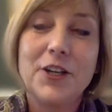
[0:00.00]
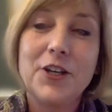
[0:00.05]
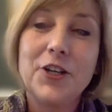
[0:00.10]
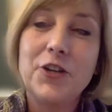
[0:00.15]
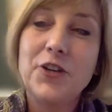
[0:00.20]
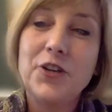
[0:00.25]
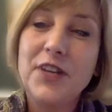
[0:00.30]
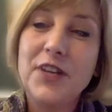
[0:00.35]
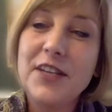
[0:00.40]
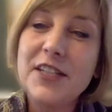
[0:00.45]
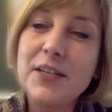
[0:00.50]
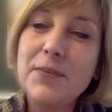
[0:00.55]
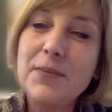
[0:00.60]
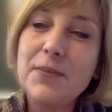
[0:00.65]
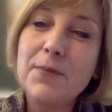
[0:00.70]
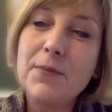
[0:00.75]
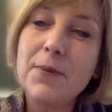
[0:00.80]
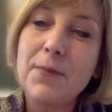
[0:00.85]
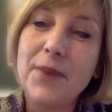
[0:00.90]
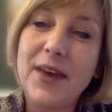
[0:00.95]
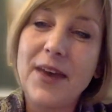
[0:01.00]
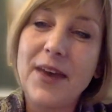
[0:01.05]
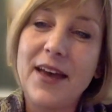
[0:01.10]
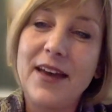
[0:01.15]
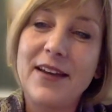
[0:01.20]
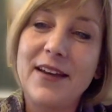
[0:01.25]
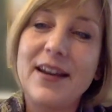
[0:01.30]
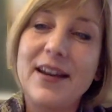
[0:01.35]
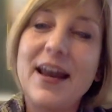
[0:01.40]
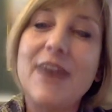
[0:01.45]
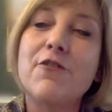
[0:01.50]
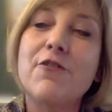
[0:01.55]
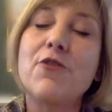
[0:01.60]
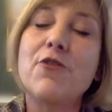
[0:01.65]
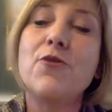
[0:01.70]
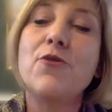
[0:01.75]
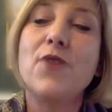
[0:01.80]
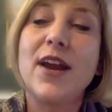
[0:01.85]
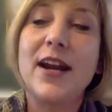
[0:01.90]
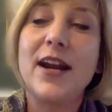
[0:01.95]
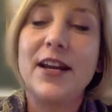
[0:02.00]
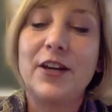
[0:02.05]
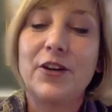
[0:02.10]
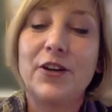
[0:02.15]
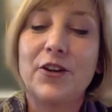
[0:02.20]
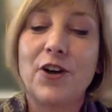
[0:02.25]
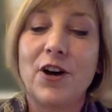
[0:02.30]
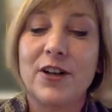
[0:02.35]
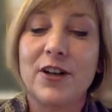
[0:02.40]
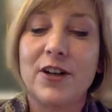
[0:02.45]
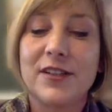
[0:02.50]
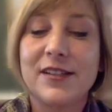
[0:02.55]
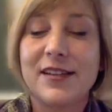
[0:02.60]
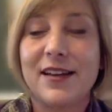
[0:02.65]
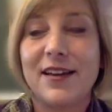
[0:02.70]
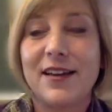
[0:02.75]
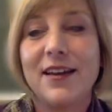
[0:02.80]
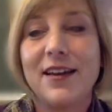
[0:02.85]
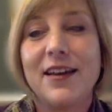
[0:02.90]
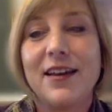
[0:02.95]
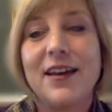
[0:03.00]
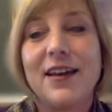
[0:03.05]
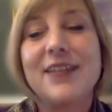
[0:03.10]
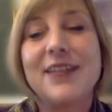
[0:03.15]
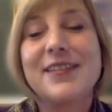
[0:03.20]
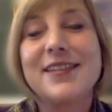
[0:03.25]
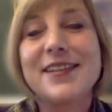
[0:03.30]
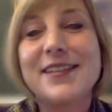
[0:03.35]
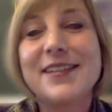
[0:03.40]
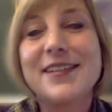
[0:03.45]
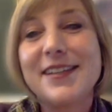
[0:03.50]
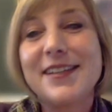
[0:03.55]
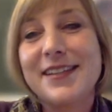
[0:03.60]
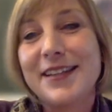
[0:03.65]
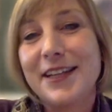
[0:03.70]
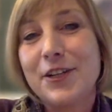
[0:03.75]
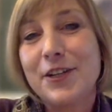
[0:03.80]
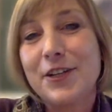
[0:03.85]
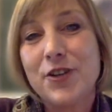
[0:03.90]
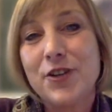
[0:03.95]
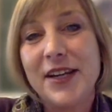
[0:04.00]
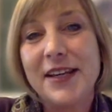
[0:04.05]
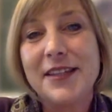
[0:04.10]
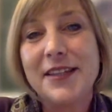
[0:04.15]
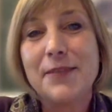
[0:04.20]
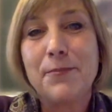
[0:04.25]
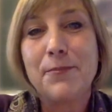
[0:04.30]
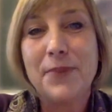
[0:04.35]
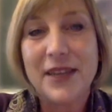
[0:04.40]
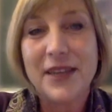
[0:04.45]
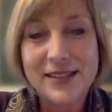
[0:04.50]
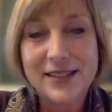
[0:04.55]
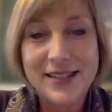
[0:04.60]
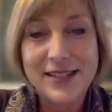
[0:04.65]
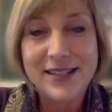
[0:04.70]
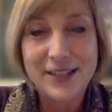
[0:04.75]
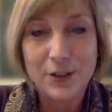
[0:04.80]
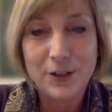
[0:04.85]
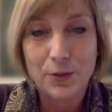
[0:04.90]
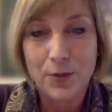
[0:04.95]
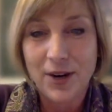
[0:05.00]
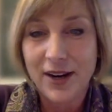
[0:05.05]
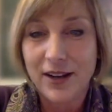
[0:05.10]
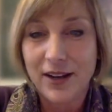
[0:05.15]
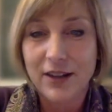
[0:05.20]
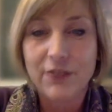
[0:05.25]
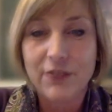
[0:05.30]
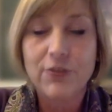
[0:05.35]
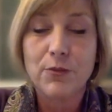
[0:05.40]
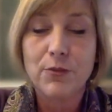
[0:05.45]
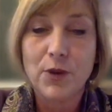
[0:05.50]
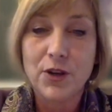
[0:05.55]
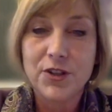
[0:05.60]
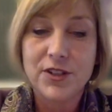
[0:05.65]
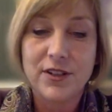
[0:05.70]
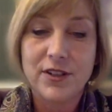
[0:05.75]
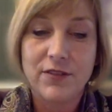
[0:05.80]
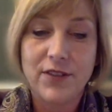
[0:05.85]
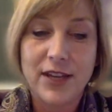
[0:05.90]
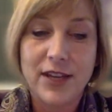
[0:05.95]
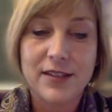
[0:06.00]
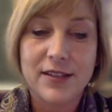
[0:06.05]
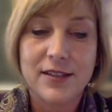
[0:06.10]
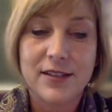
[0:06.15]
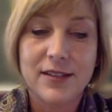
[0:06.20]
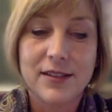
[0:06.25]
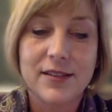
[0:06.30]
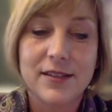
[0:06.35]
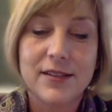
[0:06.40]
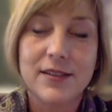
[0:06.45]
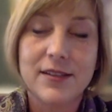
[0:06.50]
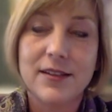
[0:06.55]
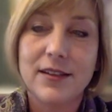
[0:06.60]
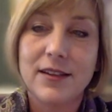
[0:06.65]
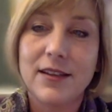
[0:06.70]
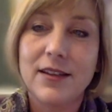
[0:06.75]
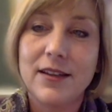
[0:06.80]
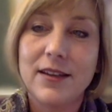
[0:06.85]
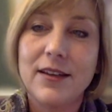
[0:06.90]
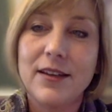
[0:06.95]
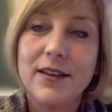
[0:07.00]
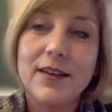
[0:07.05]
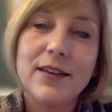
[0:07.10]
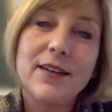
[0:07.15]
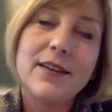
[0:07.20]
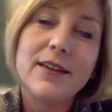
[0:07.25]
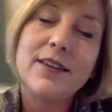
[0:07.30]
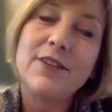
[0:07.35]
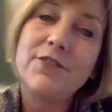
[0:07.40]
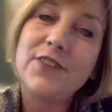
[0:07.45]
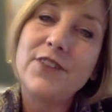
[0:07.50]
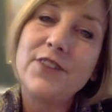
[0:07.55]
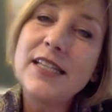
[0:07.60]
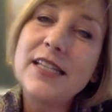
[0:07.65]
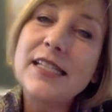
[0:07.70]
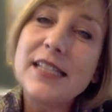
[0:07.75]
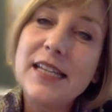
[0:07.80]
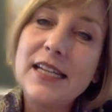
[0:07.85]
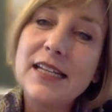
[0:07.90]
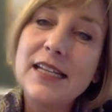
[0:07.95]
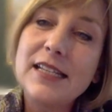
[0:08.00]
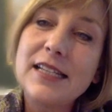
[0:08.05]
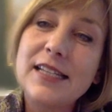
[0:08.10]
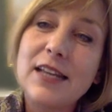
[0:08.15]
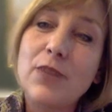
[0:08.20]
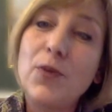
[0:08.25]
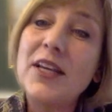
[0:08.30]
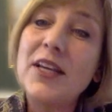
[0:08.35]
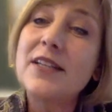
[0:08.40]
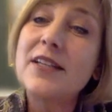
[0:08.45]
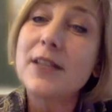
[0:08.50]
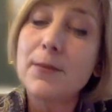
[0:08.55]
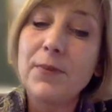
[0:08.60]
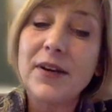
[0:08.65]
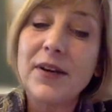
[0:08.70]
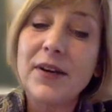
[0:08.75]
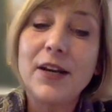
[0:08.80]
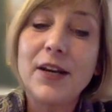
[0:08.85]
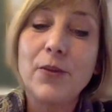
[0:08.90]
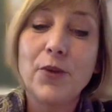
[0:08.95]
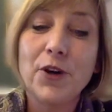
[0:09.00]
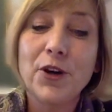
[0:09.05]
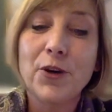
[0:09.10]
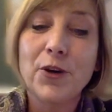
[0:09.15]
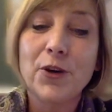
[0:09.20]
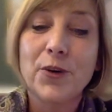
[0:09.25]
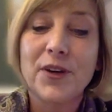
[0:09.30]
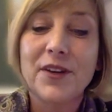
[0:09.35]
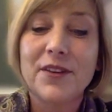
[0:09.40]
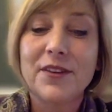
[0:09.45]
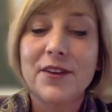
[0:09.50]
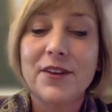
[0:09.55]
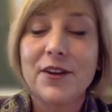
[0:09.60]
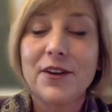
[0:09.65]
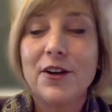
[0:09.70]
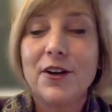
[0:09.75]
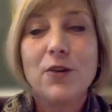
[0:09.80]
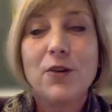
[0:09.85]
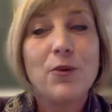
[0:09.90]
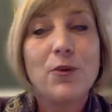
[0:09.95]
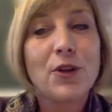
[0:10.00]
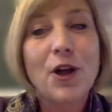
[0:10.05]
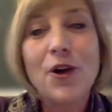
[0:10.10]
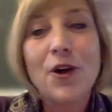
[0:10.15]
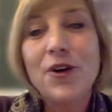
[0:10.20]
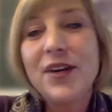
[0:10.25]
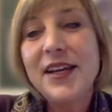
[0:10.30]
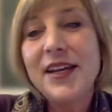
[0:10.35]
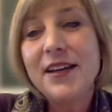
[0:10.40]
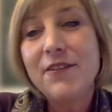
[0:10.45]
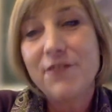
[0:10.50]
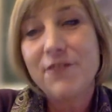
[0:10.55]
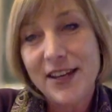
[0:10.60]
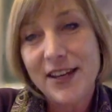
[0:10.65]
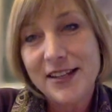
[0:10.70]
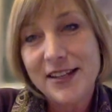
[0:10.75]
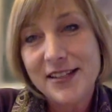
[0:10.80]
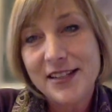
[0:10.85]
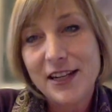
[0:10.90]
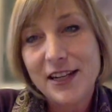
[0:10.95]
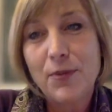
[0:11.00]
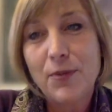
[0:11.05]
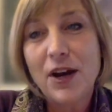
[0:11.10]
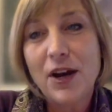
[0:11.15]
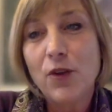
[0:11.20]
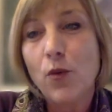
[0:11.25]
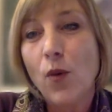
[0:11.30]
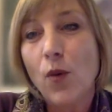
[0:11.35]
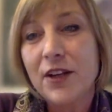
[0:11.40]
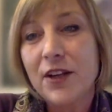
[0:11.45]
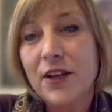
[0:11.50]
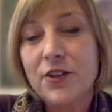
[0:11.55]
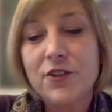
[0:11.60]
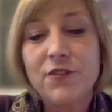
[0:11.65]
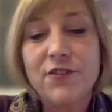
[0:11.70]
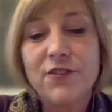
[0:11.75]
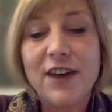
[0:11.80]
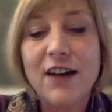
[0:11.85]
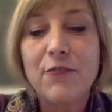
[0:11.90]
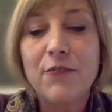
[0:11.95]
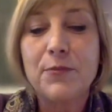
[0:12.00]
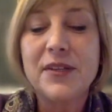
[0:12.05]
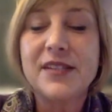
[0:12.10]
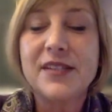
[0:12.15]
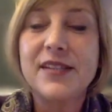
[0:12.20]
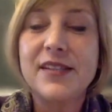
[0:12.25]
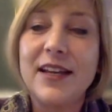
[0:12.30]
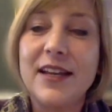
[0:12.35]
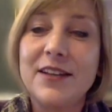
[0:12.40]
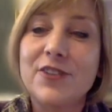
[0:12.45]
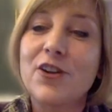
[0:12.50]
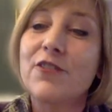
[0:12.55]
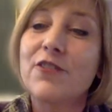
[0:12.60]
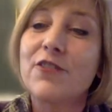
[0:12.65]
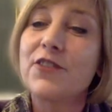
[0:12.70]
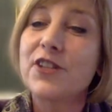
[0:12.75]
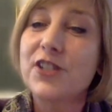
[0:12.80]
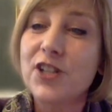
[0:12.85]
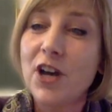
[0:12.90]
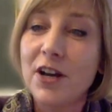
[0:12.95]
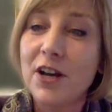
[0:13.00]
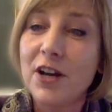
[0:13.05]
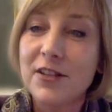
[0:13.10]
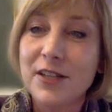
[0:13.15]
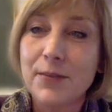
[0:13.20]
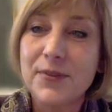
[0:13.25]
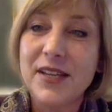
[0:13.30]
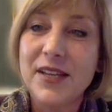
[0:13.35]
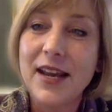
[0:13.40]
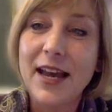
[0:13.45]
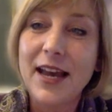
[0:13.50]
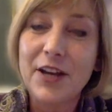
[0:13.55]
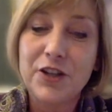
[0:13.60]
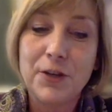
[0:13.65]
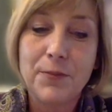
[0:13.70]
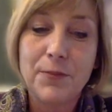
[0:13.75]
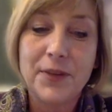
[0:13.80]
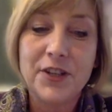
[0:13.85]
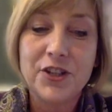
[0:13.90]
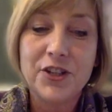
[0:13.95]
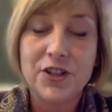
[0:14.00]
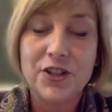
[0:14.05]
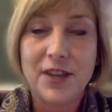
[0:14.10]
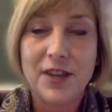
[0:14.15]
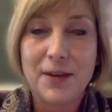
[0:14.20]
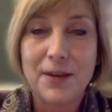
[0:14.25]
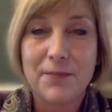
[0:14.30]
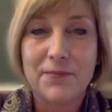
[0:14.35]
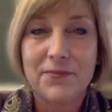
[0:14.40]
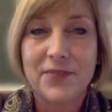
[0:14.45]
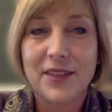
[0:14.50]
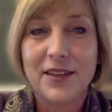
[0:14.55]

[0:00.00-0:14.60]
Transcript: You need to be prepared and have a really good answer, as this is literally the biggest deal breaker for most investors. The VCs that we typically work with will only invest in about 1 to 5% of the startups that actually pitch to them,